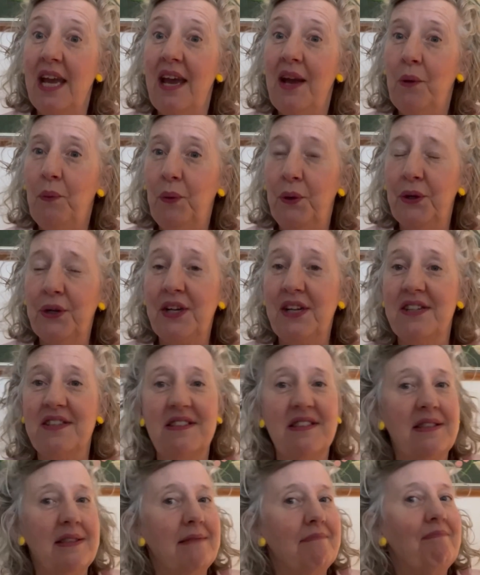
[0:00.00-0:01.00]

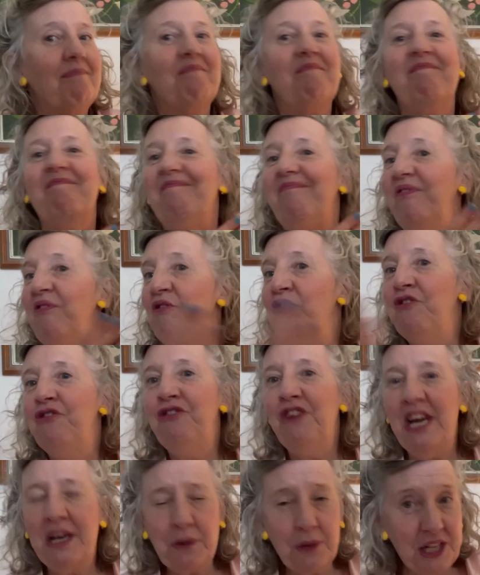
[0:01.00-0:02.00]
workers,
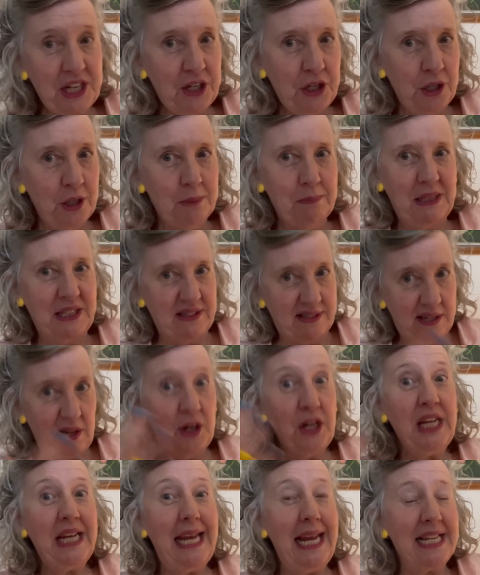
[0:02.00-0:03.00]
very human, so
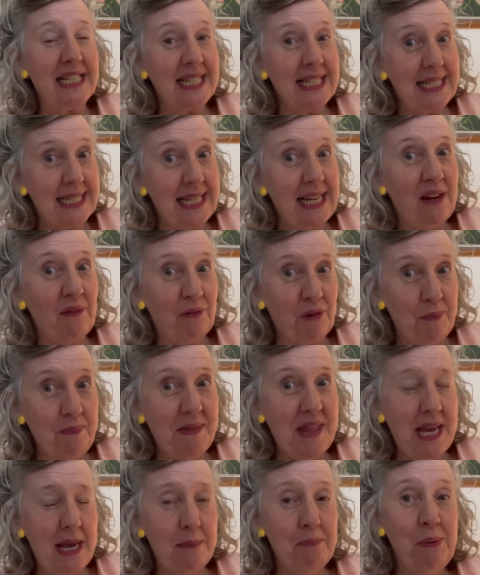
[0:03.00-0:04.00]
you get to see it from
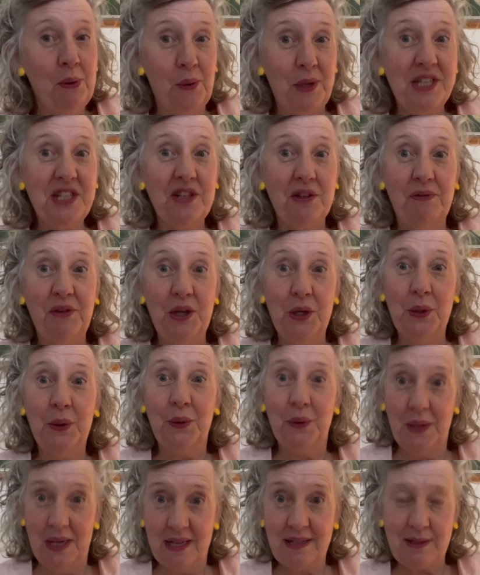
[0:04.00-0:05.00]
their point of
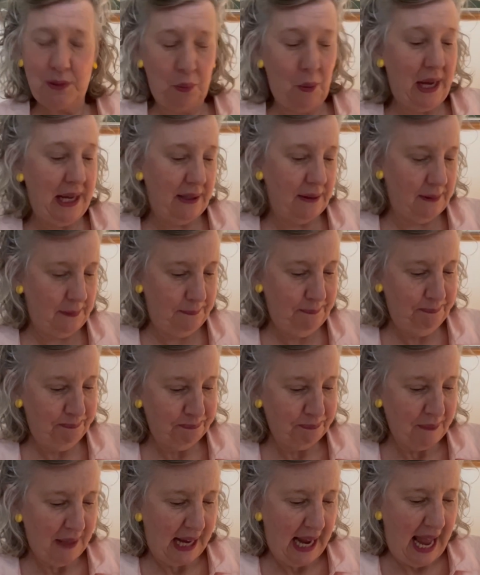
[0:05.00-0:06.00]
view as well.
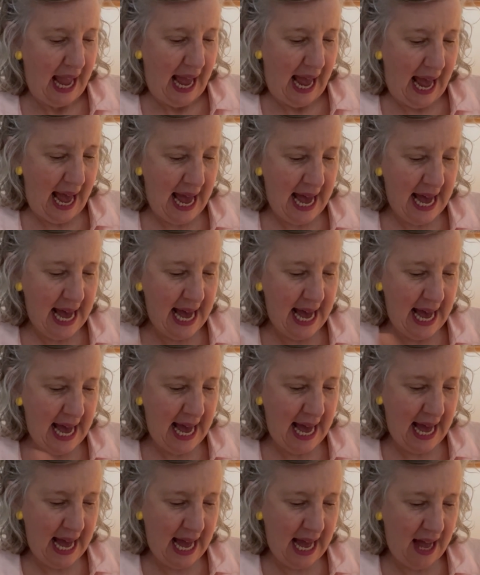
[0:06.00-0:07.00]

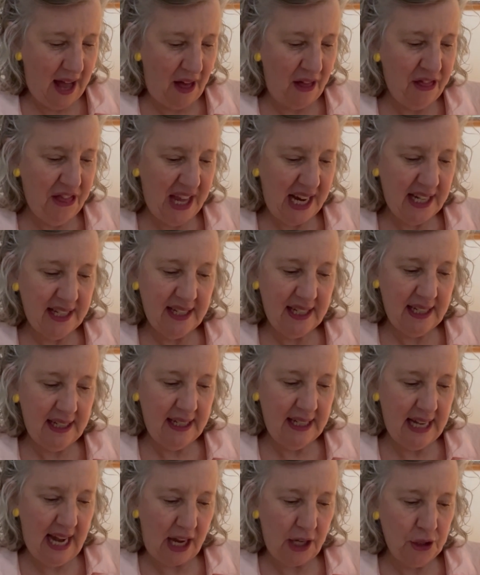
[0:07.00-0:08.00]

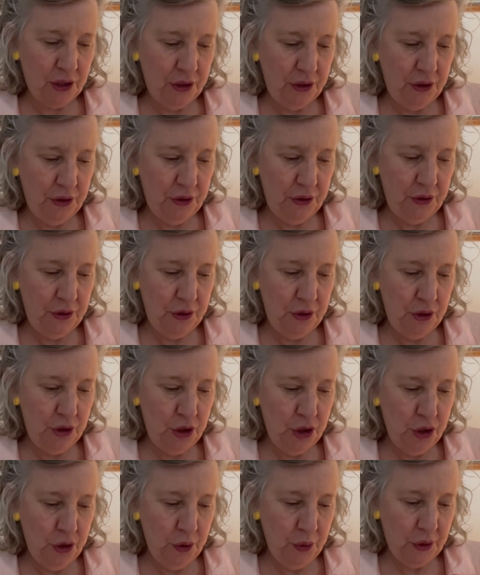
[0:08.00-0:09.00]
Then
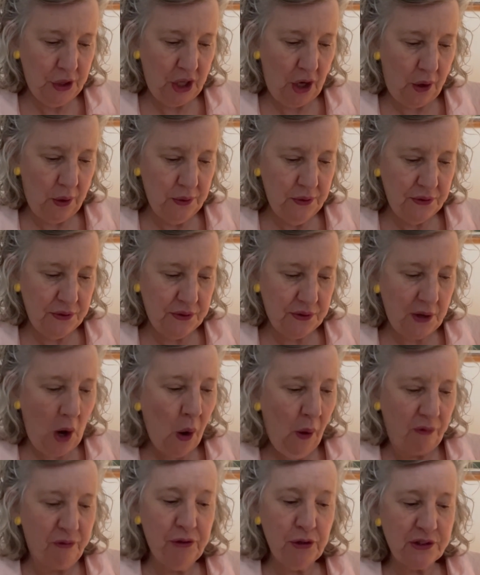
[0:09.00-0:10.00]
New Coast,
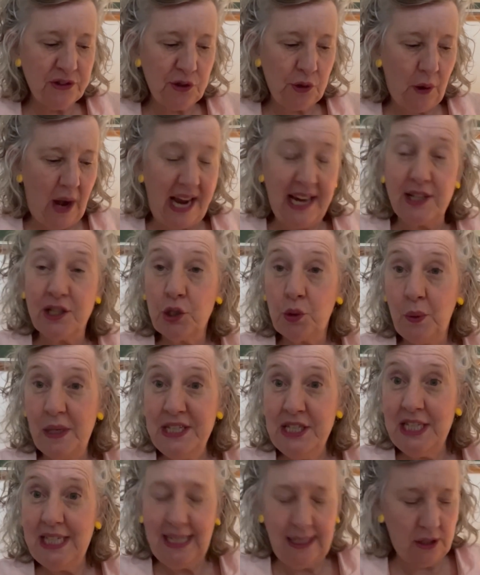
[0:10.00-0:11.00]
Footscray
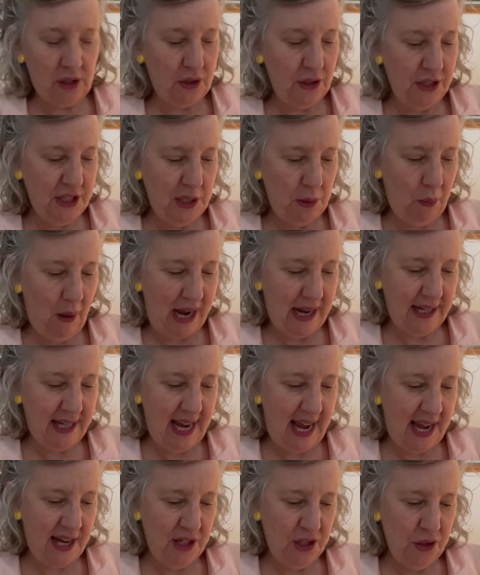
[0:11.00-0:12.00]
2031
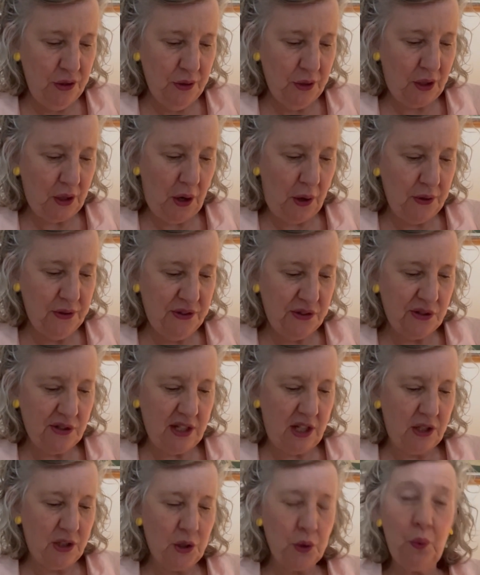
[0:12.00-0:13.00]
and New Coast
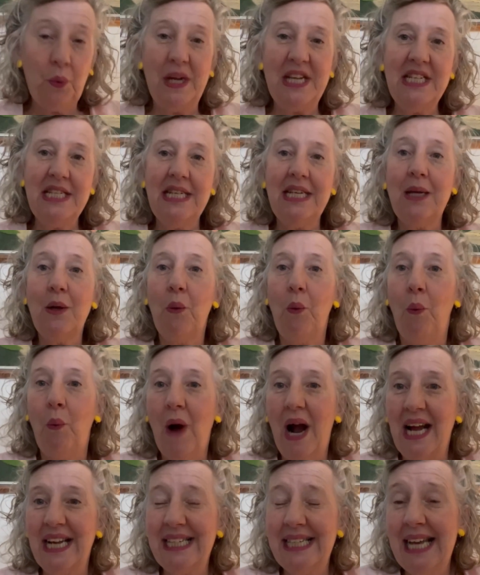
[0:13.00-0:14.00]

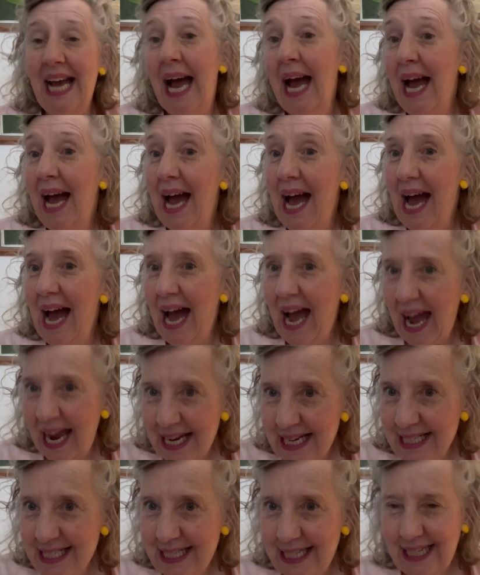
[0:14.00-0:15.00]

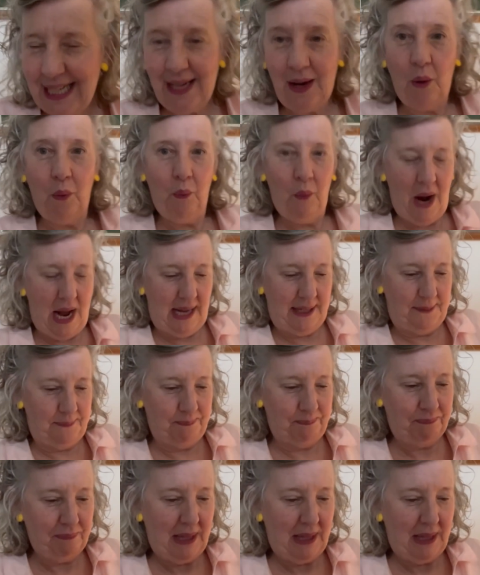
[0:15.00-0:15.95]
2181.